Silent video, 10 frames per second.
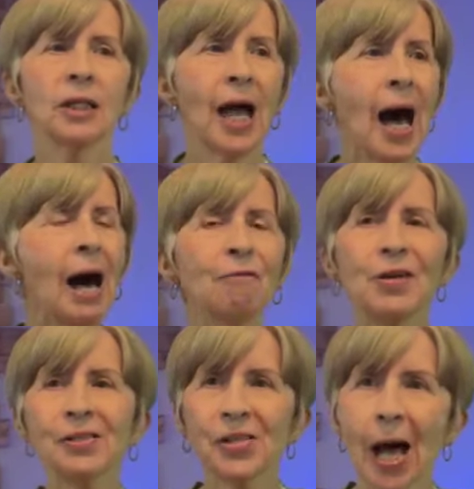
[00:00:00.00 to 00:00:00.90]
Love
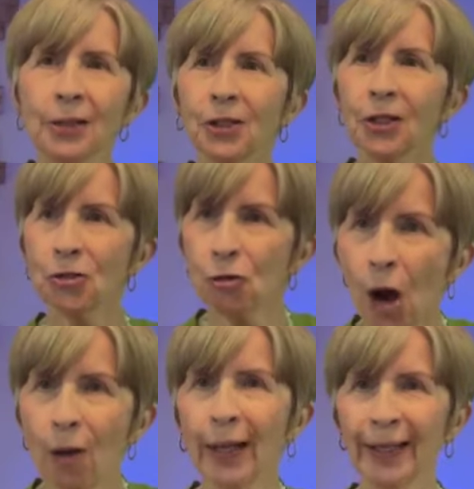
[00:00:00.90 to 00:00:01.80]
is
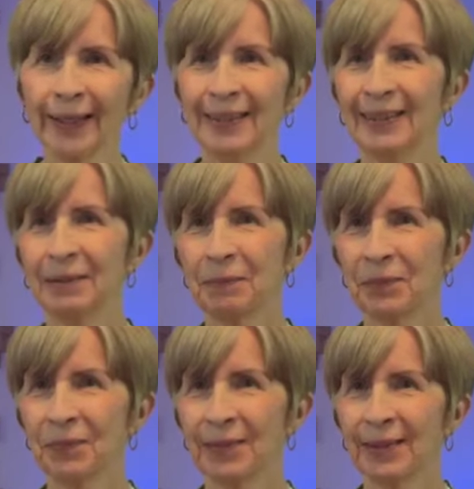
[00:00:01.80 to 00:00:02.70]
uncontrolling.
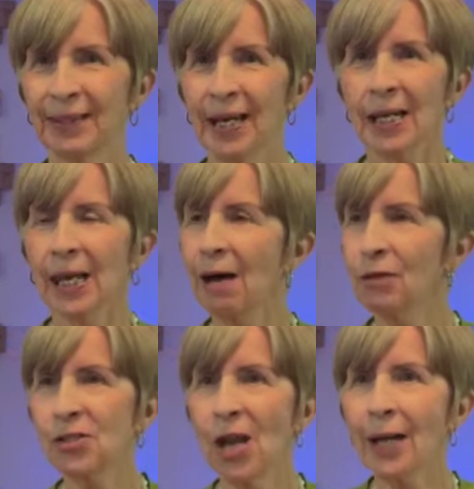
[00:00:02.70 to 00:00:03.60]

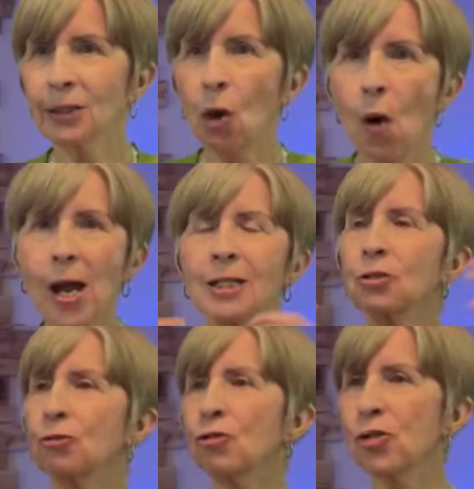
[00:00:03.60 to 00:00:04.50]
Love is not
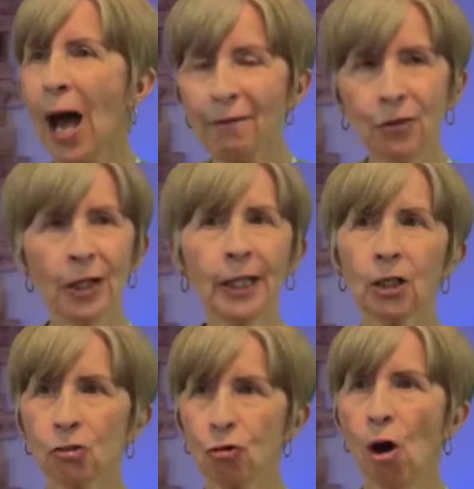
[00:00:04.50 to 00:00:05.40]
going to
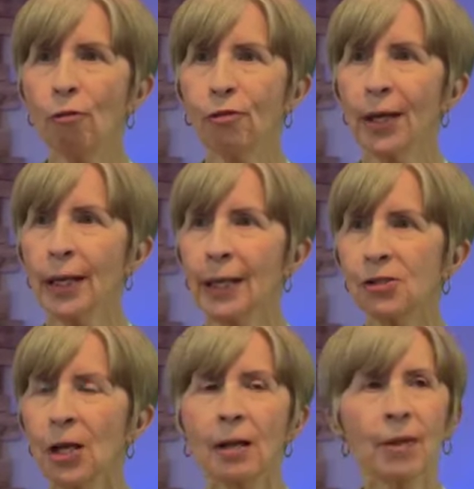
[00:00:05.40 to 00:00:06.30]
sovereignly control
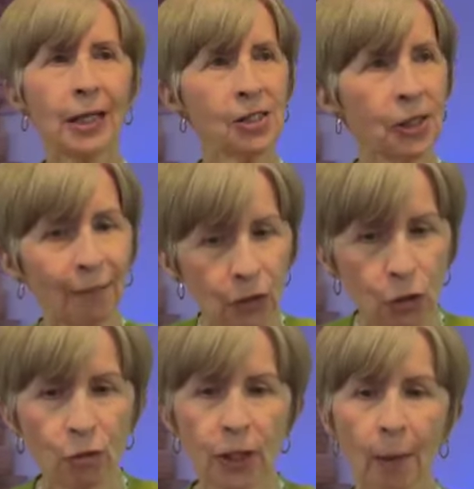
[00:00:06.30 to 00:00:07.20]
things that He's
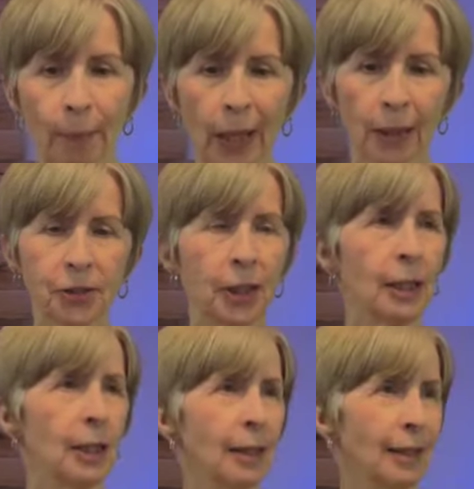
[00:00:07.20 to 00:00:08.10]
given you the
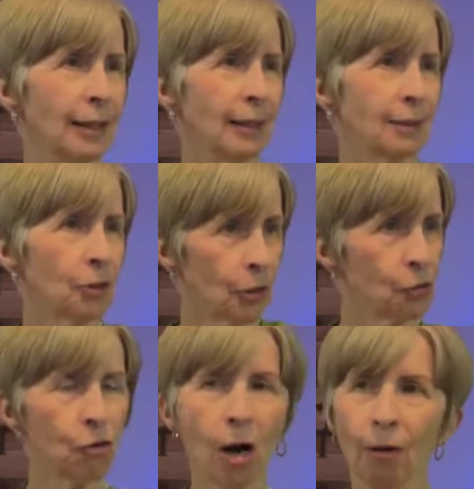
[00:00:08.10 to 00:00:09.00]
ability
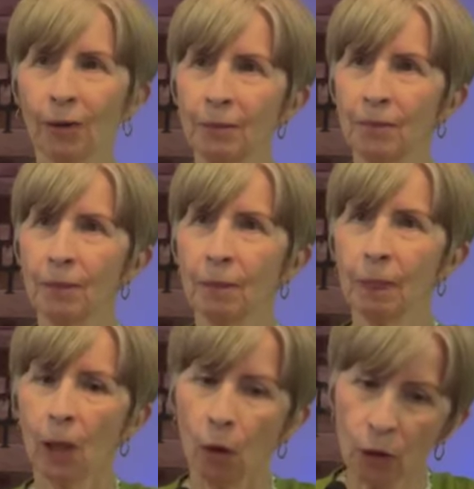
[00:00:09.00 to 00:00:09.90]
to control
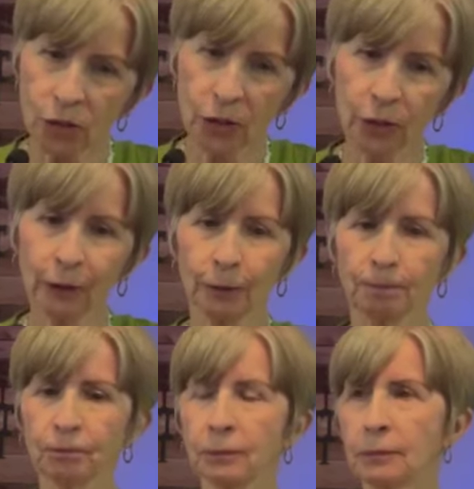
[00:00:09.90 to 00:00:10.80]
or to
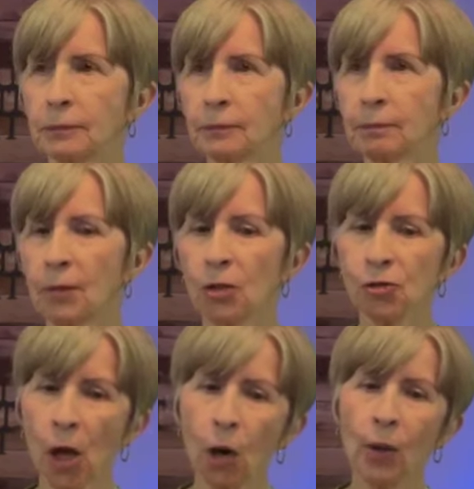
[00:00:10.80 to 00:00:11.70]
do.
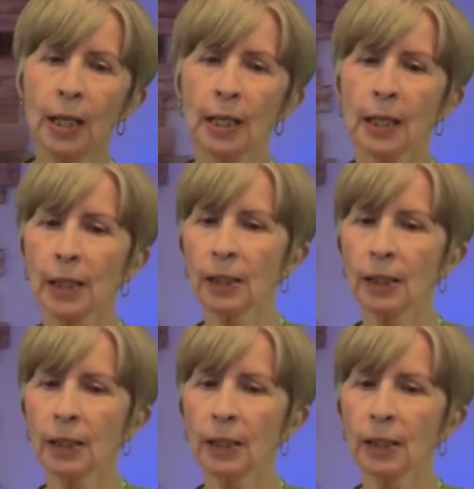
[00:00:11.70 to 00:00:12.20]
So